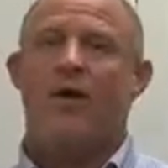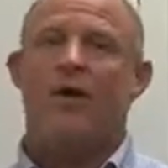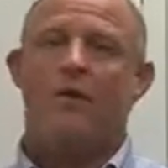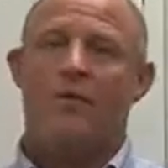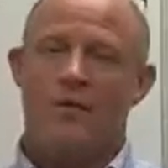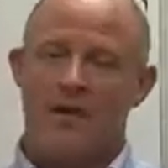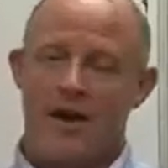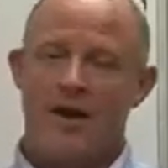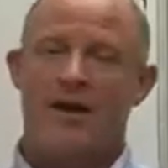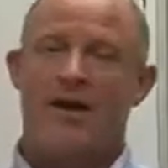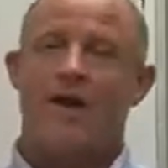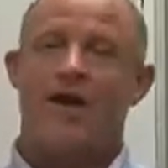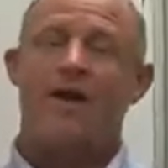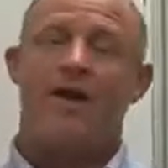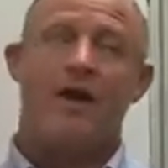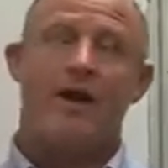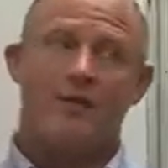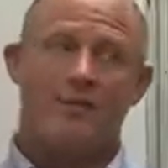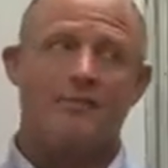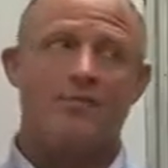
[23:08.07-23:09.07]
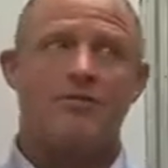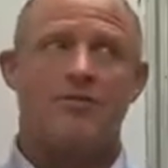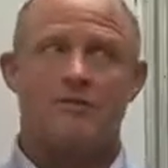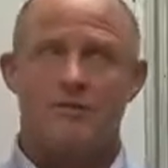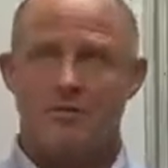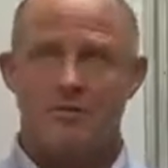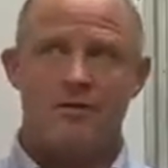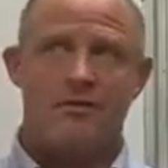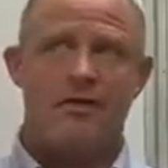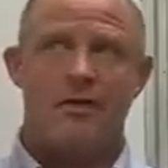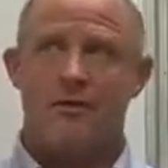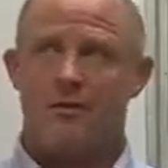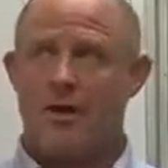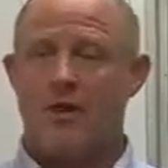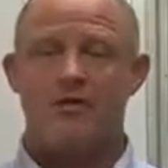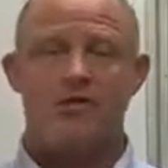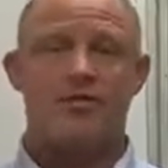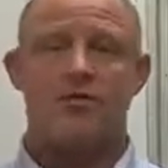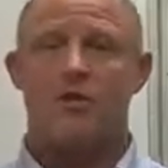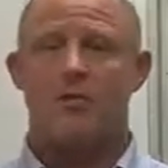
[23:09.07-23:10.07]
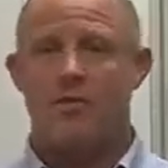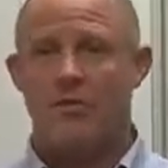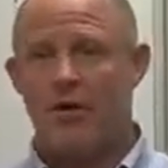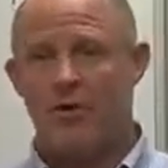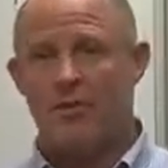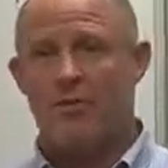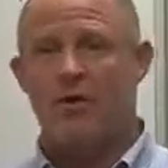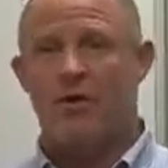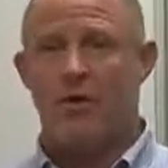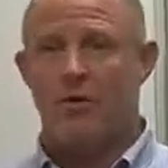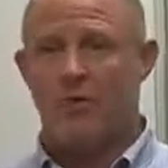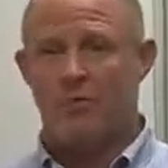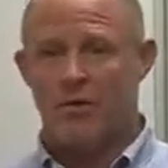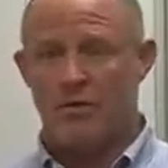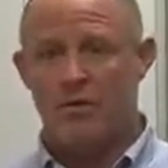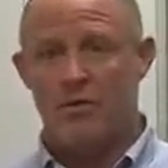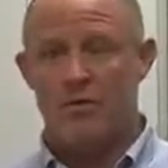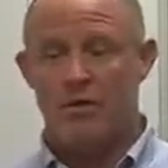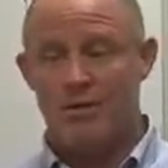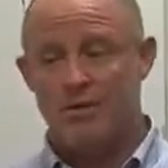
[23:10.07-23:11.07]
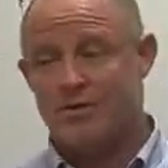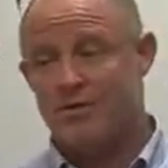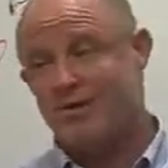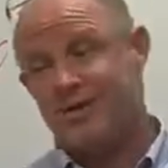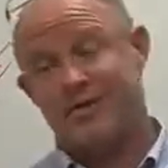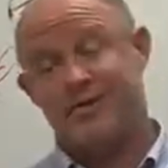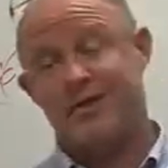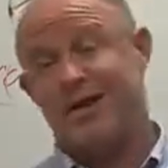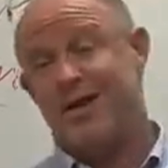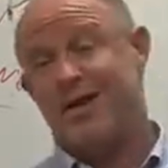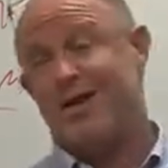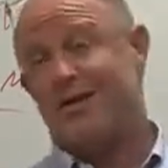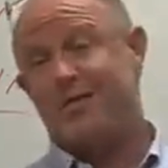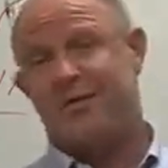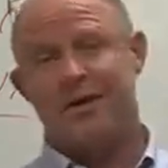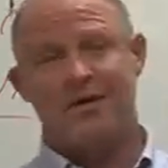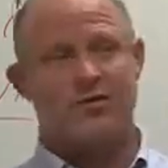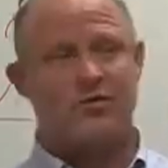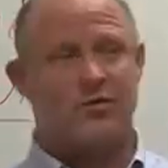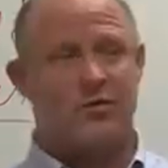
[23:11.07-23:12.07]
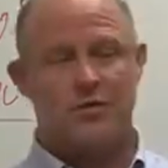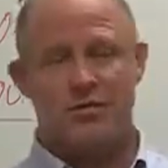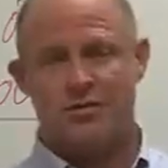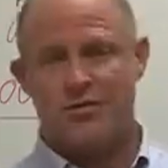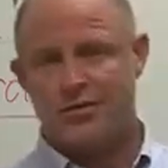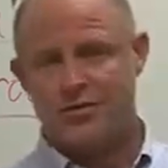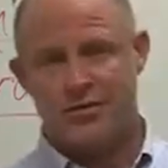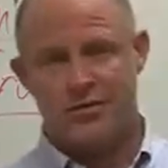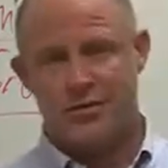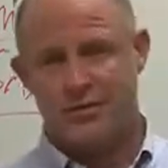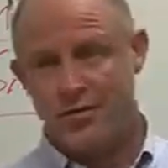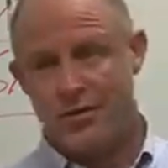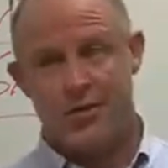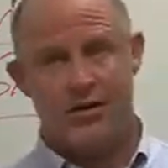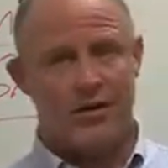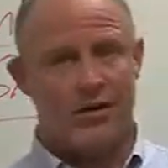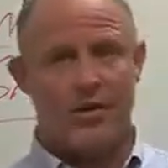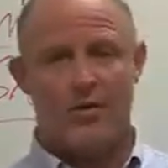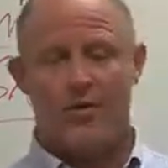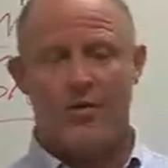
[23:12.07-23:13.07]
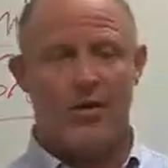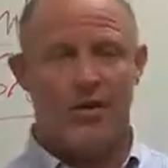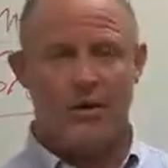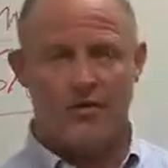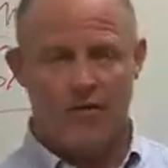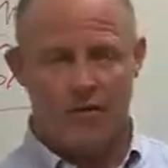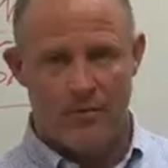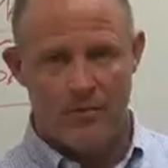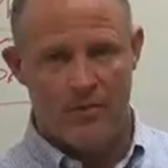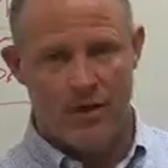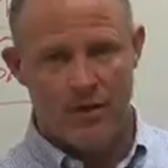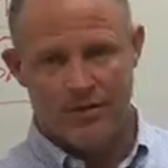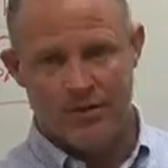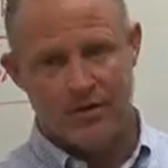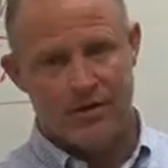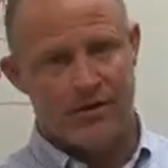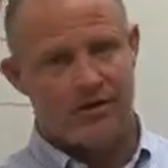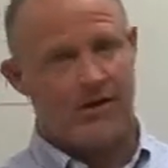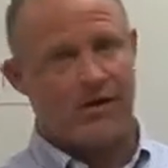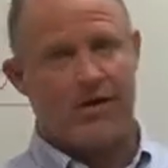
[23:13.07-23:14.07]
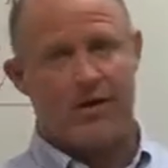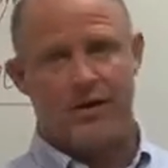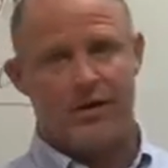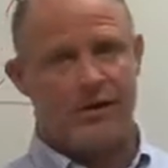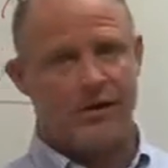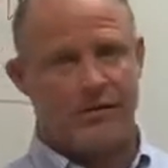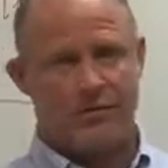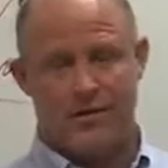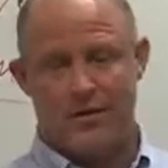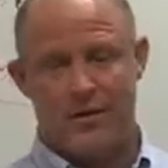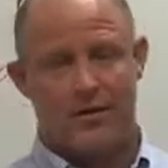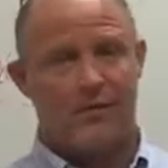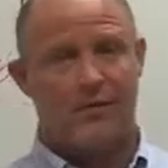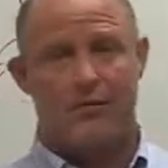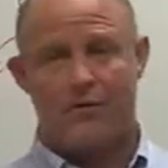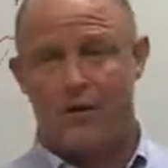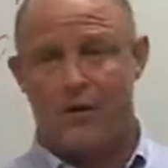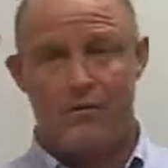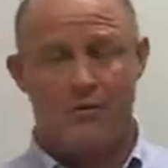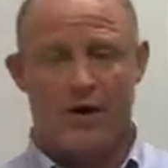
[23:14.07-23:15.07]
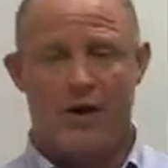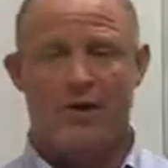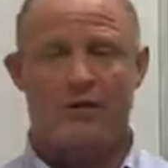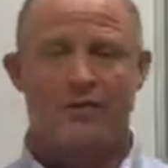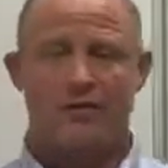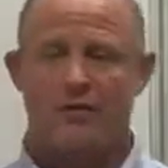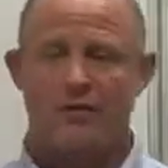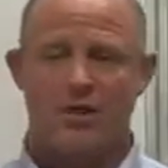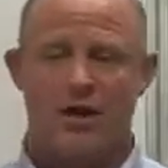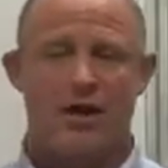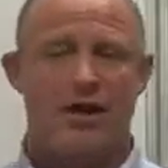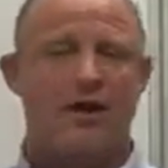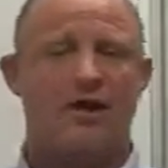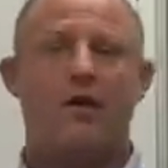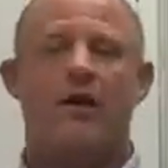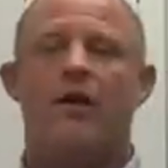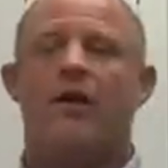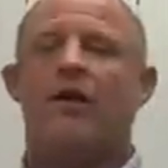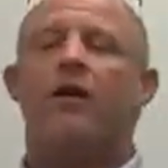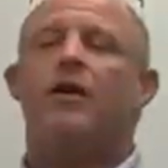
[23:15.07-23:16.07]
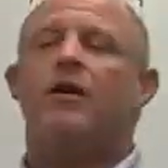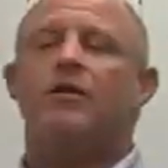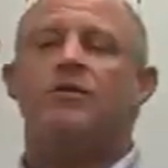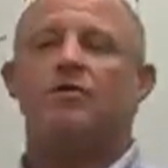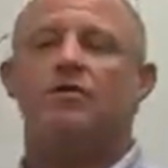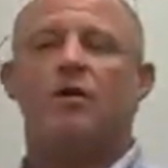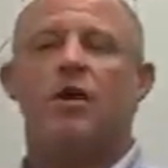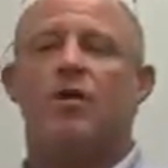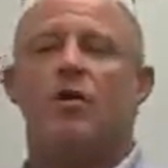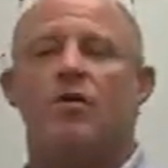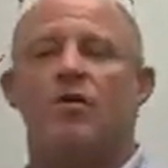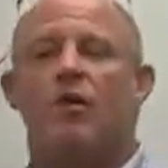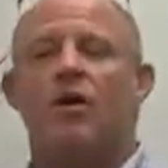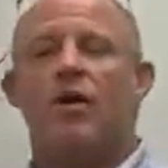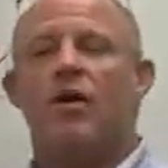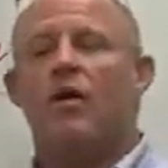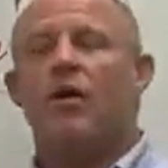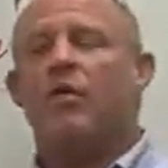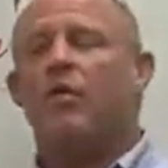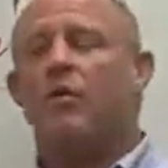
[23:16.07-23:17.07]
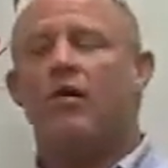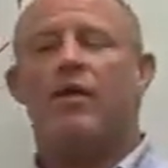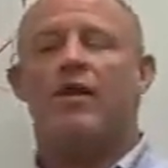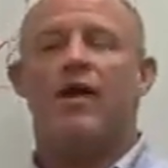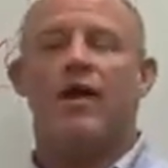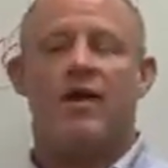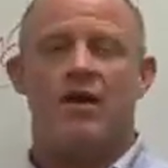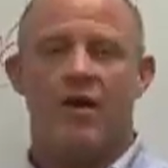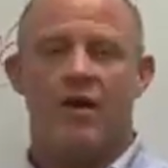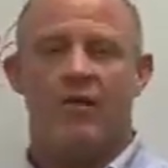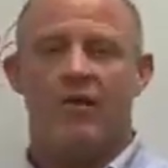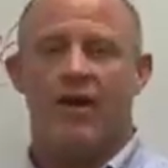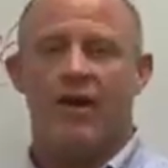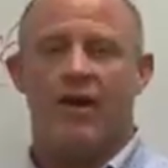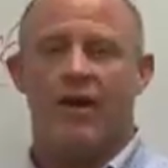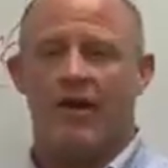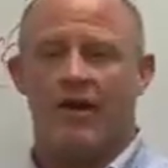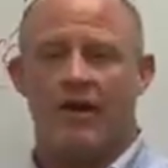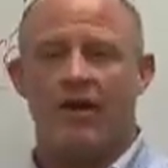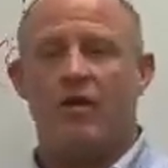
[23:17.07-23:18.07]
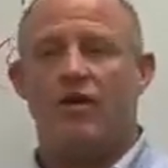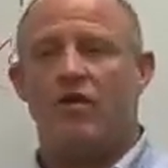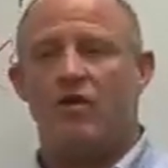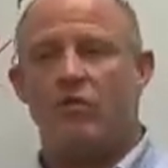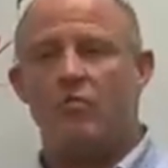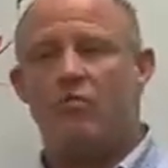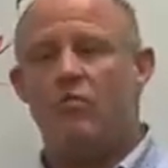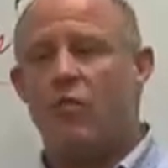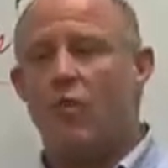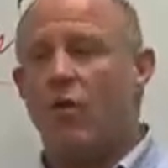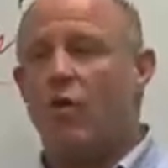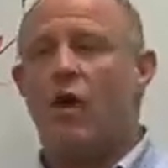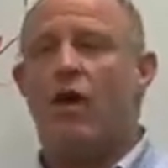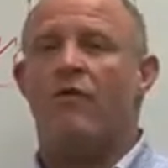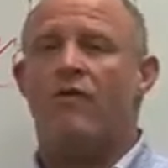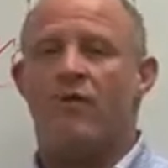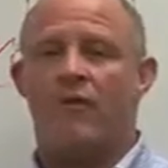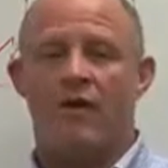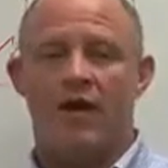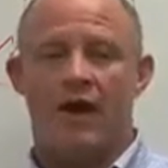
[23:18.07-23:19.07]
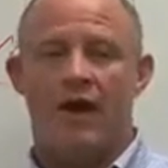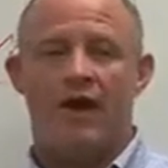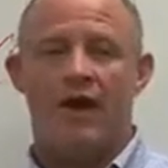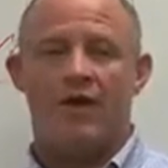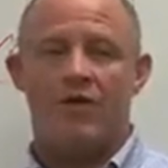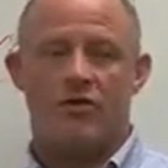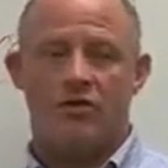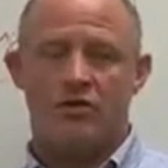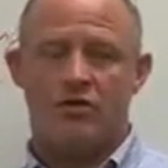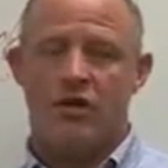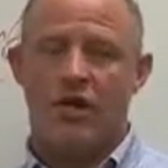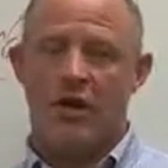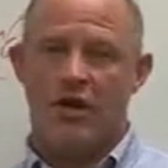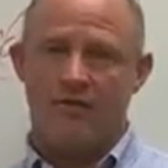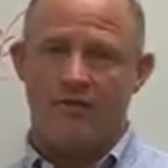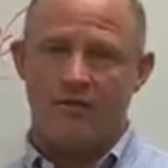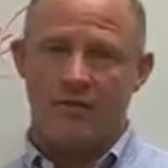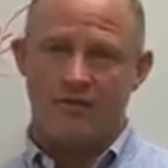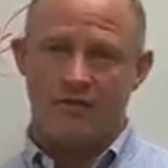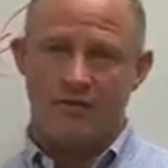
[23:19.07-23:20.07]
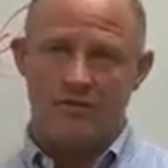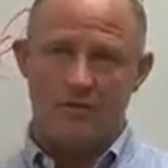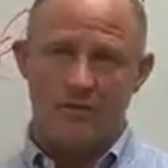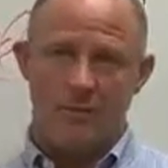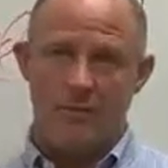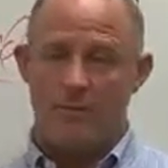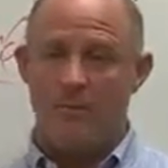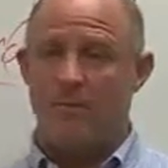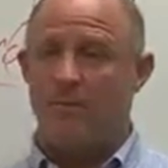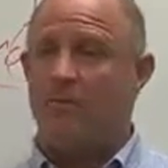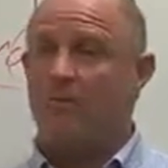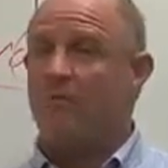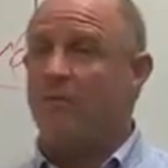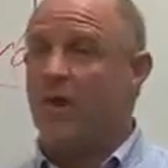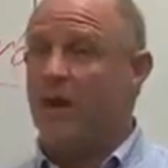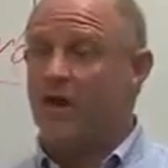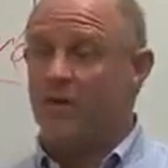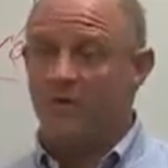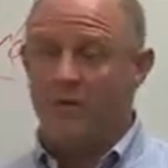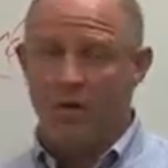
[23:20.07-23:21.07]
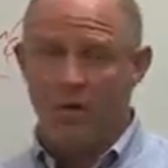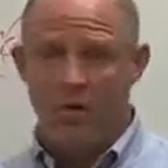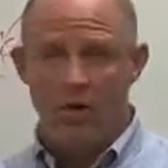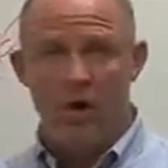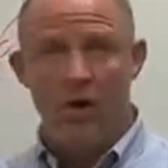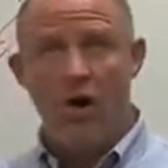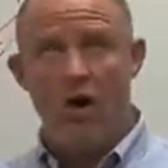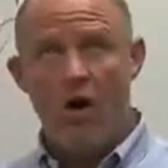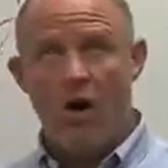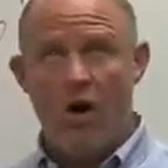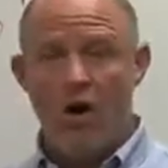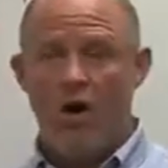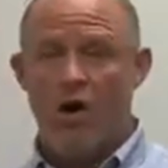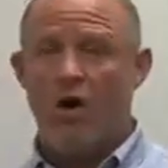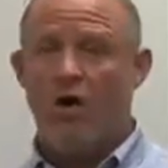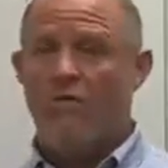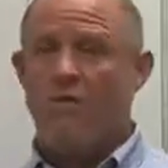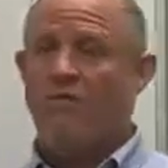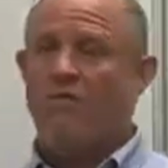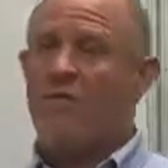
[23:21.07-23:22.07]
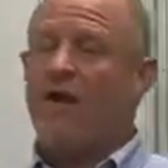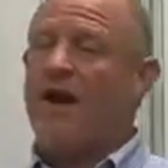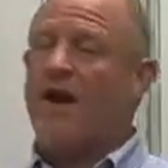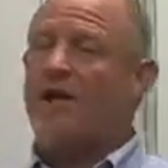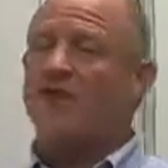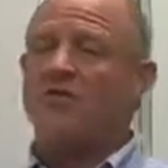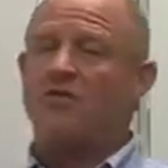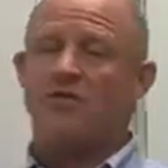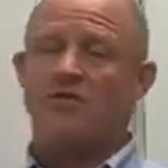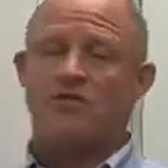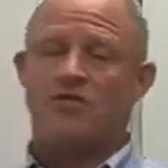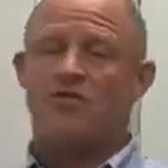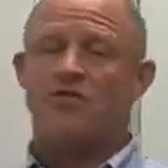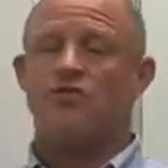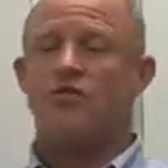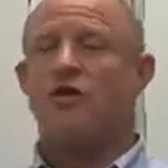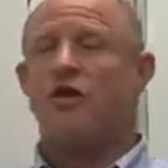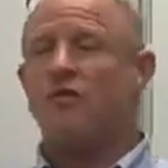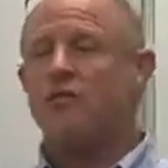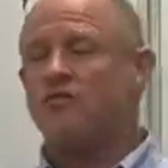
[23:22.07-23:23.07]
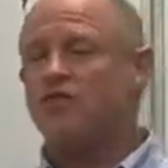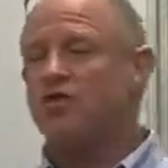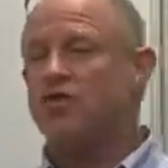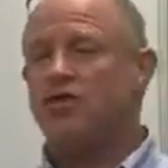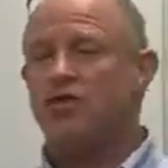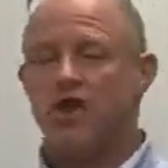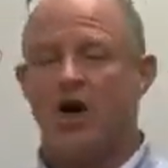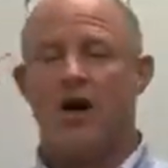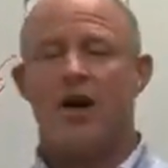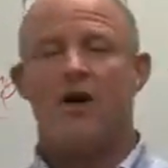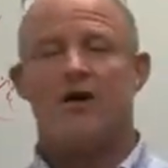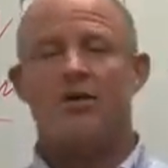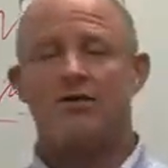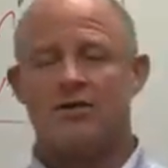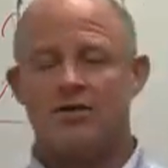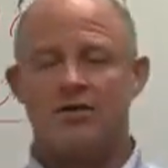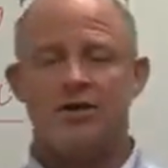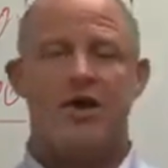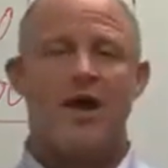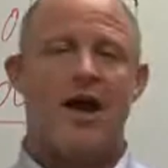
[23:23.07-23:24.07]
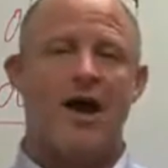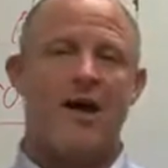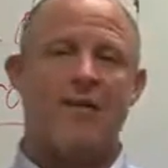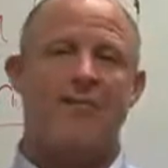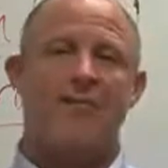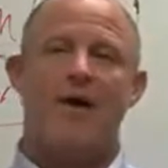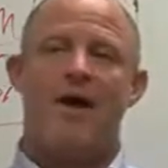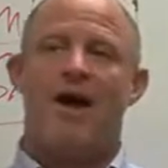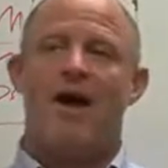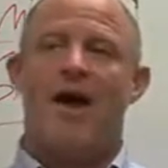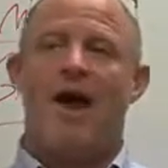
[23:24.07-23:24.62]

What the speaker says: When that day comes, then I'll start being more open to the one that says, hey, I made choices that were wrong and I went over budget. You write the check. So when they come in, more often than not, I usually have to just let them know hard, fast, extreme shock slap.